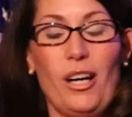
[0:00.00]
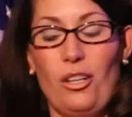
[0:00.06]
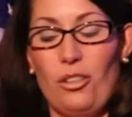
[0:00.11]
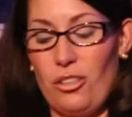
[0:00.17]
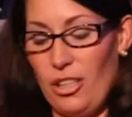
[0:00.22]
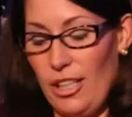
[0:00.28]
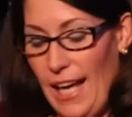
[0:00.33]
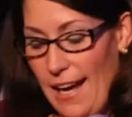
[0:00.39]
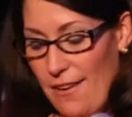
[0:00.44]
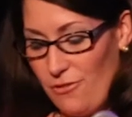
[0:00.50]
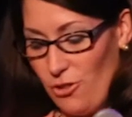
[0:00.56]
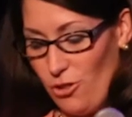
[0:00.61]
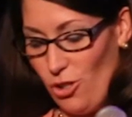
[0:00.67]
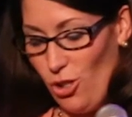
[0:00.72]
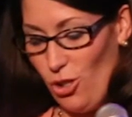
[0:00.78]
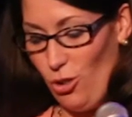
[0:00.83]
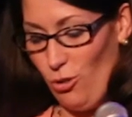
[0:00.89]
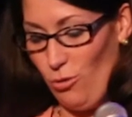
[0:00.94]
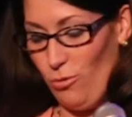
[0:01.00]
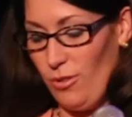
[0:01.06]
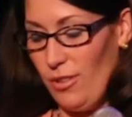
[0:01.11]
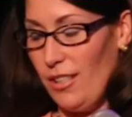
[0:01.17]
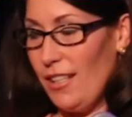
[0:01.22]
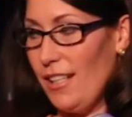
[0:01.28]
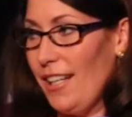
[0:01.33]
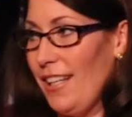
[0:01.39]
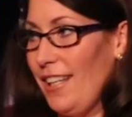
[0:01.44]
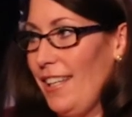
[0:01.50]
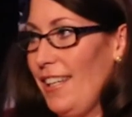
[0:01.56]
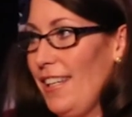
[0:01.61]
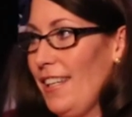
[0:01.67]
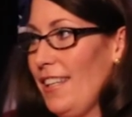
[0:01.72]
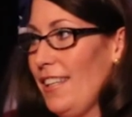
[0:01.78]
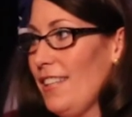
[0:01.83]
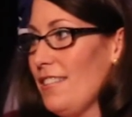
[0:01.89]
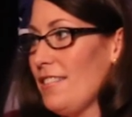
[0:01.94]
Well, good afternoon.
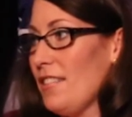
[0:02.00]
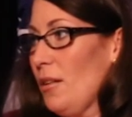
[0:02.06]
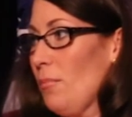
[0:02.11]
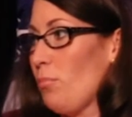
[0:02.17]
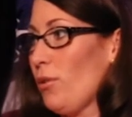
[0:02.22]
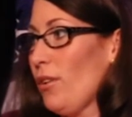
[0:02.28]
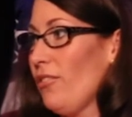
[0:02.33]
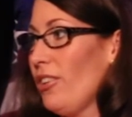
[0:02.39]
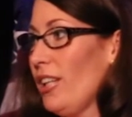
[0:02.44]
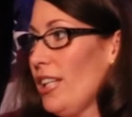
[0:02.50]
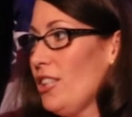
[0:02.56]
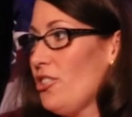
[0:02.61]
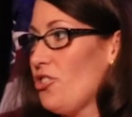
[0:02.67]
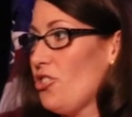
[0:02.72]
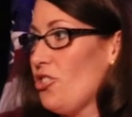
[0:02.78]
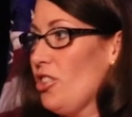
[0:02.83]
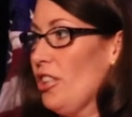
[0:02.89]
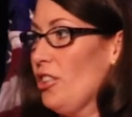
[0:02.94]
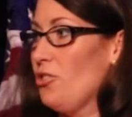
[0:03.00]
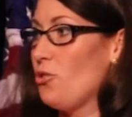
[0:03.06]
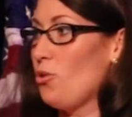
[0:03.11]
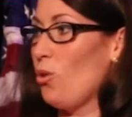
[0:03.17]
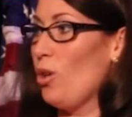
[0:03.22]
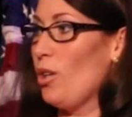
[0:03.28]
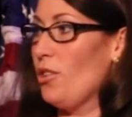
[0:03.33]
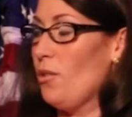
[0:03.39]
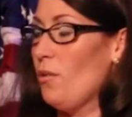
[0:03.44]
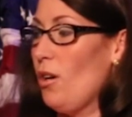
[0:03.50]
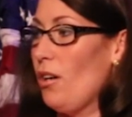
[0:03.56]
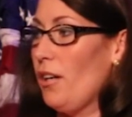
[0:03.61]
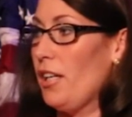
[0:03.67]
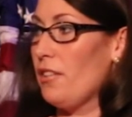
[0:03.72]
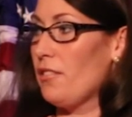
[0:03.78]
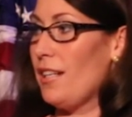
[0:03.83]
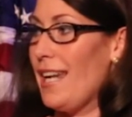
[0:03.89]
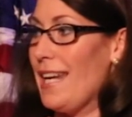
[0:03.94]
It is a privilege to join you all
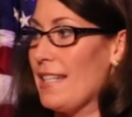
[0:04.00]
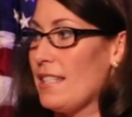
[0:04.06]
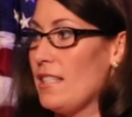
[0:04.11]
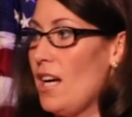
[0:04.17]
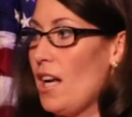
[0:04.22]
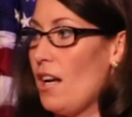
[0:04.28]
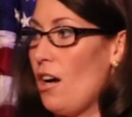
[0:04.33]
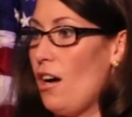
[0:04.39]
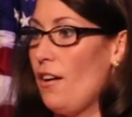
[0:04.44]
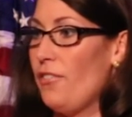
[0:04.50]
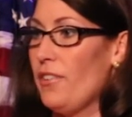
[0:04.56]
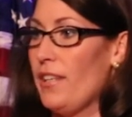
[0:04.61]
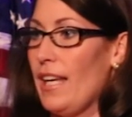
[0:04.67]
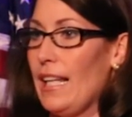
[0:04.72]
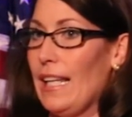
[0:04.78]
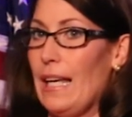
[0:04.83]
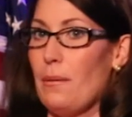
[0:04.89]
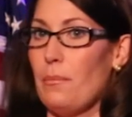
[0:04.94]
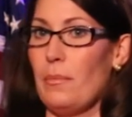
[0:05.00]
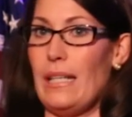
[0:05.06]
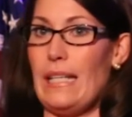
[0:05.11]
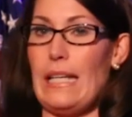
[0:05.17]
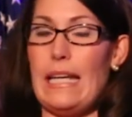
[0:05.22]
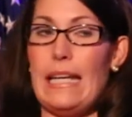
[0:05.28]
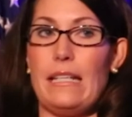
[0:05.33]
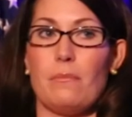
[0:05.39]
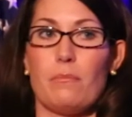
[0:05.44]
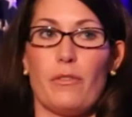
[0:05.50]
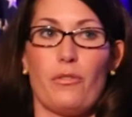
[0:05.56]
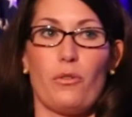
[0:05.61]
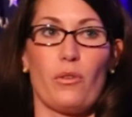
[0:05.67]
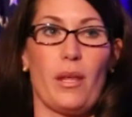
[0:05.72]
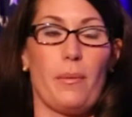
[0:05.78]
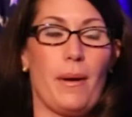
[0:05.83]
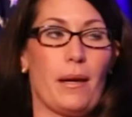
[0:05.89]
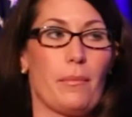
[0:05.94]
here today. It's not often they let me eat
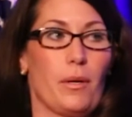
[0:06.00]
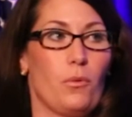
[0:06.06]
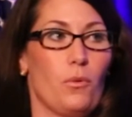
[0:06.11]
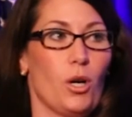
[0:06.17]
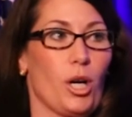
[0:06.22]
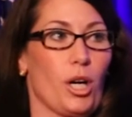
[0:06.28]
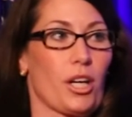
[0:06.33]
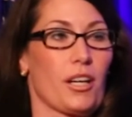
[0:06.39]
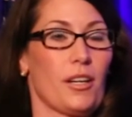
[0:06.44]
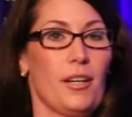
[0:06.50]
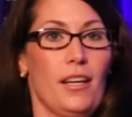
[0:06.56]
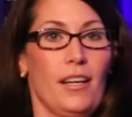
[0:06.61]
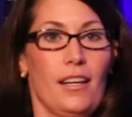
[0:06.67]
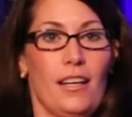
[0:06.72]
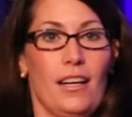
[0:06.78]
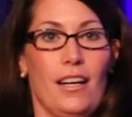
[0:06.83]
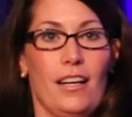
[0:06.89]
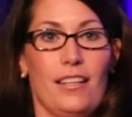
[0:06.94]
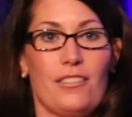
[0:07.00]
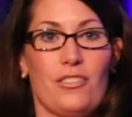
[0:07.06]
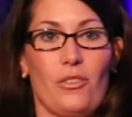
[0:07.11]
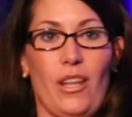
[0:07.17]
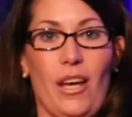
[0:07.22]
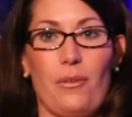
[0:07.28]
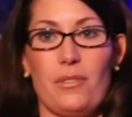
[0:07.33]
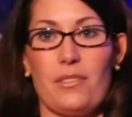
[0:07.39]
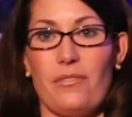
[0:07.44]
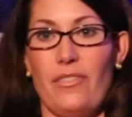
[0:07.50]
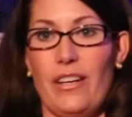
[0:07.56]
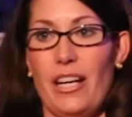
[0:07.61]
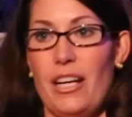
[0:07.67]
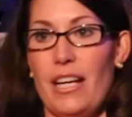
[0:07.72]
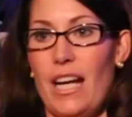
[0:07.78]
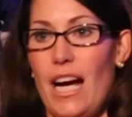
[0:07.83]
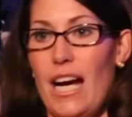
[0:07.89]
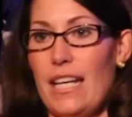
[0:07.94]
before they make me work, so that was
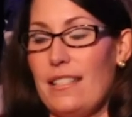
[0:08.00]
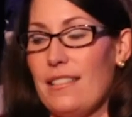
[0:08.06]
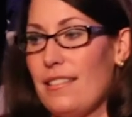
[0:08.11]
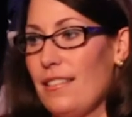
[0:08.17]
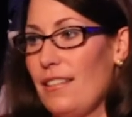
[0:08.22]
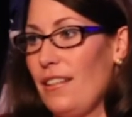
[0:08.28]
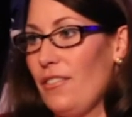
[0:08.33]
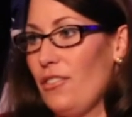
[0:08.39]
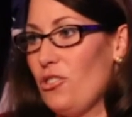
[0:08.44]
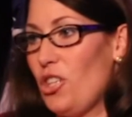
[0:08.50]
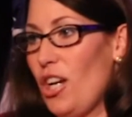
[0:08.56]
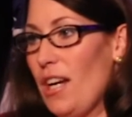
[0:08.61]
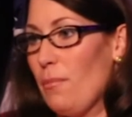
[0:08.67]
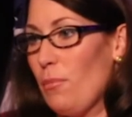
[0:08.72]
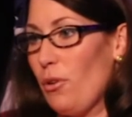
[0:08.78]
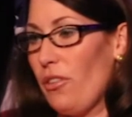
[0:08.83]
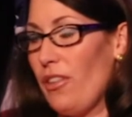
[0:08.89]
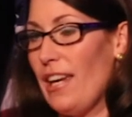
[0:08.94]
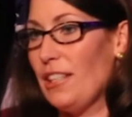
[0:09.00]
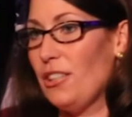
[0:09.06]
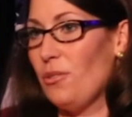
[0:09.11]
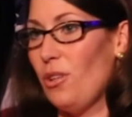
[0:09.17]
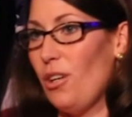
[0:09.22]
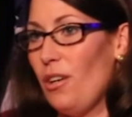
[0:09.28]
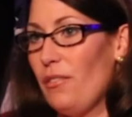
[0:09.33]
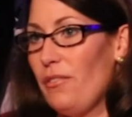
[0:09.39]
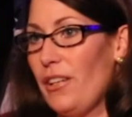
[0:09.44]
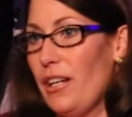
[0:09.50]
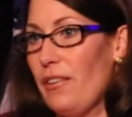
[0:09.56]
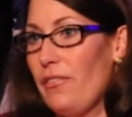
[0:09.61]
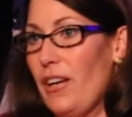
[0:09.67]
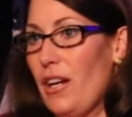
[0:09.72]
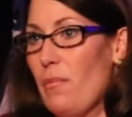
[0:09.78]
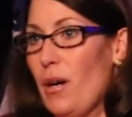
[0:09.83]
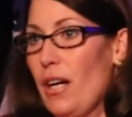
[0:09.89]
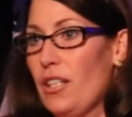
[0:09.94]
very nice of the Chamber. Thank you all very,
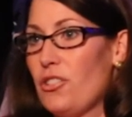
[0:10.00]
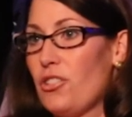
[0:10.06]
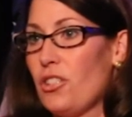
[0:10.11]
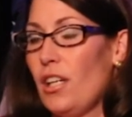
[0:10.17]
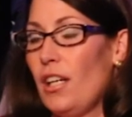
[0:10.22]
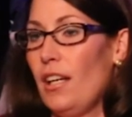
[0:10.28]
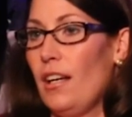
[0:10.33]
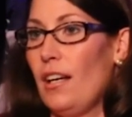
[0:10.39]
very much.